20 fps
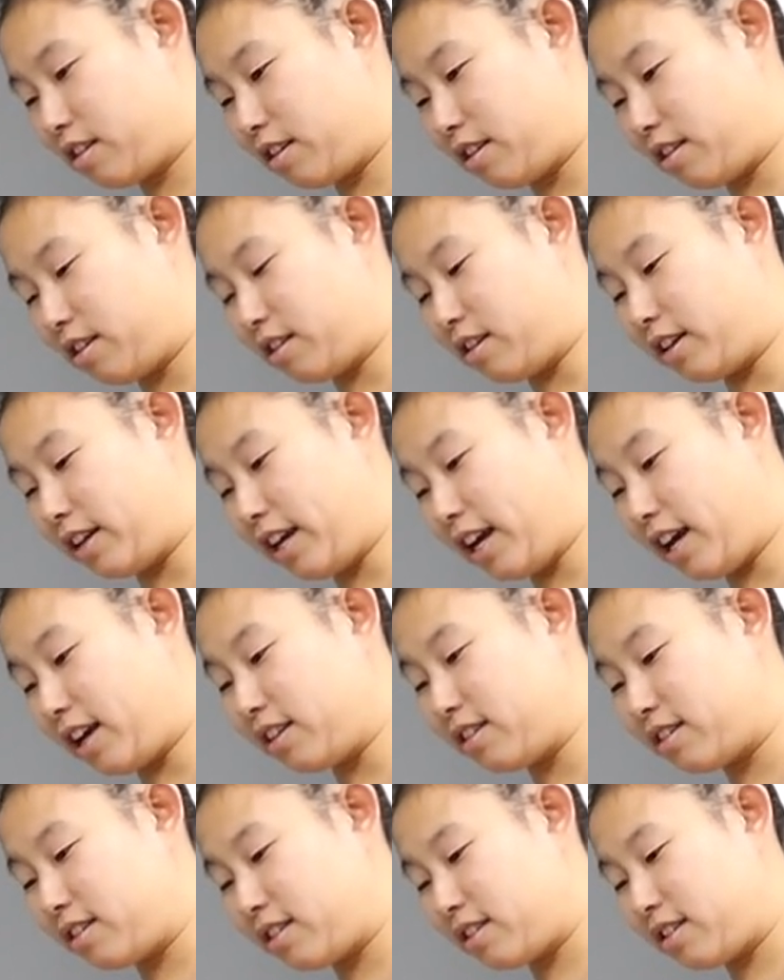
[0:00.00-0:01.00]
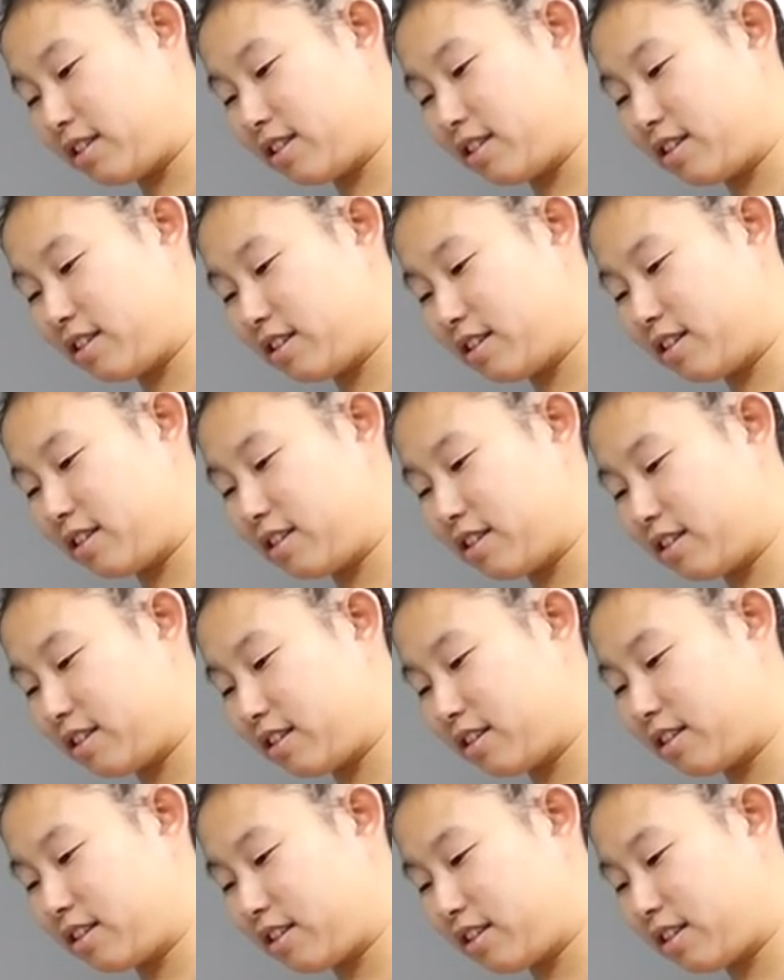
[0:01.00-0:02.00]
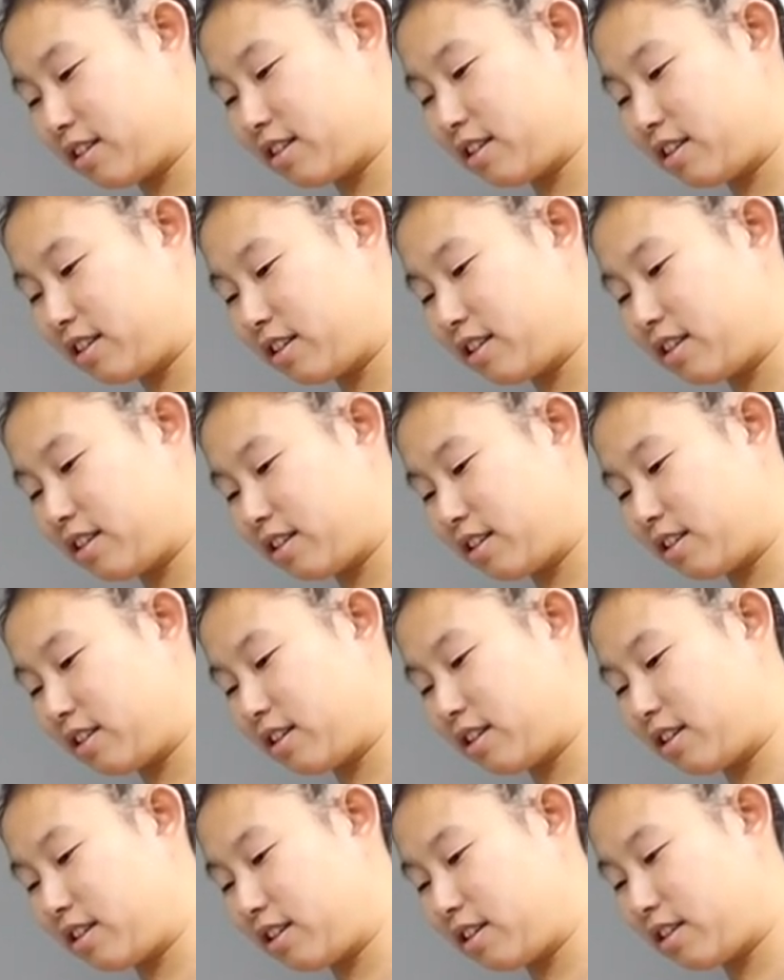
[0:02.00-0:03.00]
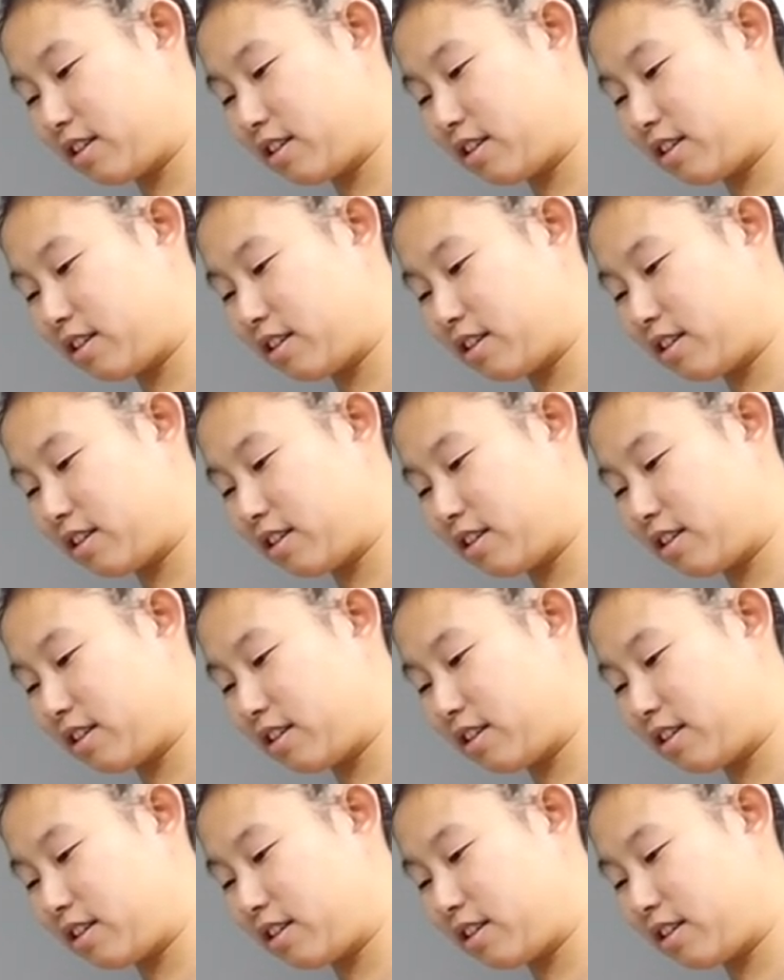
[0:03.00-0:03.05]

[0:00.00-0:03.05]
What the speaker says: No words are spoken by the person on screen.